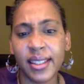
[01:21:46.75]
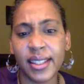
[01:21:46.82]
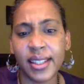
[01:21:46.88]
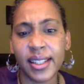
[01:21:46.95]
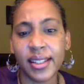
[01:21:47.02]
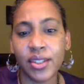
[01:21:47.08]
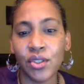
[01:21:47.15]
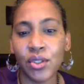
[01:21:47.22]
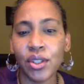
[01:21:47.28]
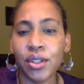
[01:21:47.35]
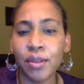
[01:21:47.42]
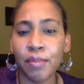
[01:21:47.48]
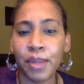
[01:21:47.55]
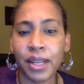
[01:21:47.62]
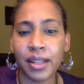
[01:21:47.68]
she
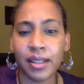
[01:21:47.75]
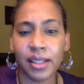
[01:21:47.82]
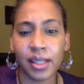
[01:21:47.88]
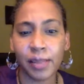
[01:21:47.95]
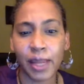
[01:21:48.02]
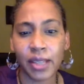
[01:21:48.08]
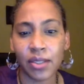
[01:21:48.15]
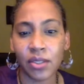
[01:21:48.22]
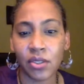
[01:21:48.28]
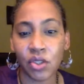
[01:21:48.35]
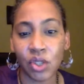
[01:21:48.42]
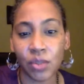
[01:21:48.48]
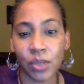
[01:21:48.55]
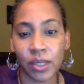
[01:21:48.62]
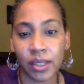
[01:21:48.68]
shouldn't have been in the spaces
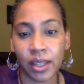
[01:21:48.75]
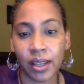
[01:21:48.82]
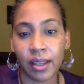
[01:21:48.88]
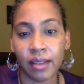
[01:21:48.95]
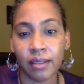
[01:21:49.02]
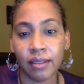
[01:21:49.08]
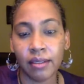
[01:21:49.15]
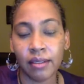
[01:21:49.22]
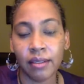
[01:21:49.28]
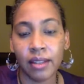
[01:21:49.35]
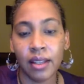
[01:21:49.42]
she was in,